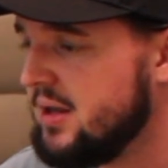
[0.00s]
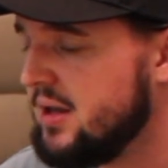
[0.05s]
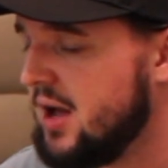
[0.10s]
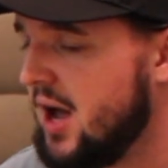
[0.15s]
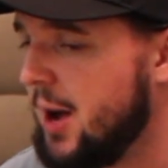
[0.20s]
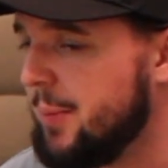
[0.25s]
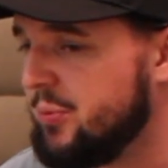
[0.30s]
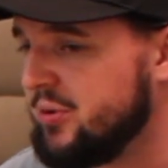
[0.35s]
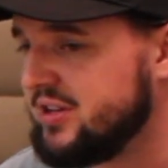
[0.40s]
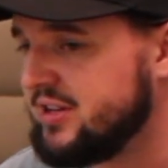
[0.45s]

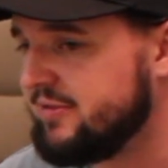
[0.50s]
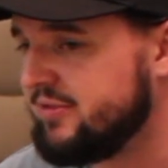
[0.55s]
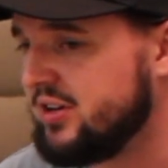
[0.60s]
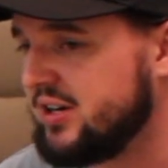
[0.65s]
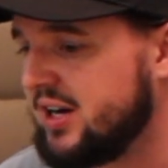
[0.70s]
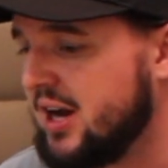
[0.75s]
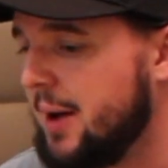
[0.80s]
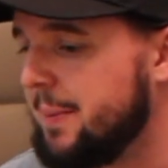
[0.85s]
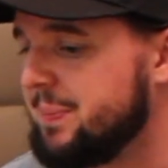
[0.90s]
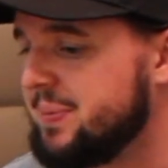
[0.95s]
up with different
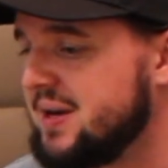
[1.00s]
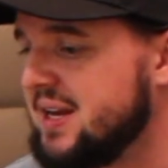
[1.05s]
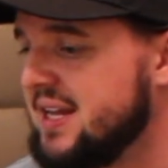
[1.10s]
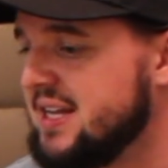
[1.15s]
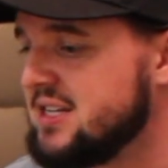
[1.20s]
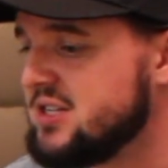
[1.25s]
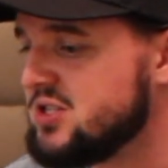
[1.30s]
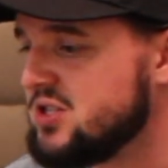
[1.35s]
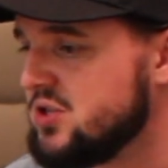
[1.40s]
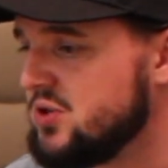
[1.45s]

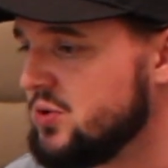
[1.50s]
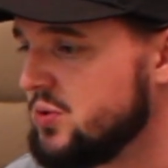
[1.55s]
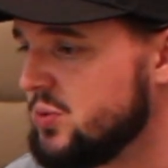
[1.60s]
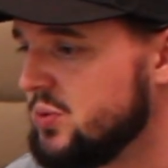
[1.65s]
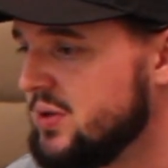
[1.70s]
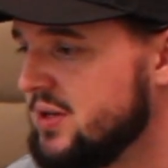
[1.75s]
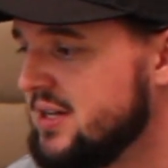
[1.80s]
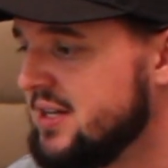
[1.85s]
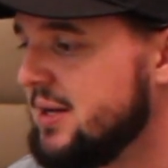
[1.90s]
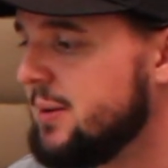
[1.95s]
companies to
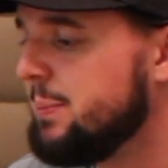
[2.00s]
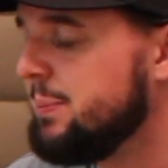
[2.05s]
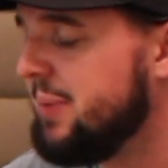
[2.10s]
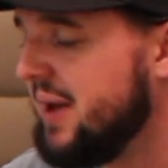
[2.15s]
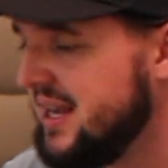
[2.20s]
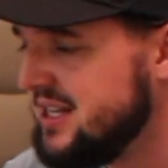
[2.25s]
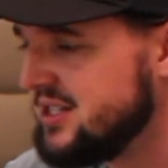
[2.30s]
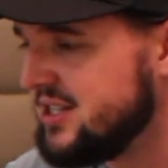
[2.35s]
basically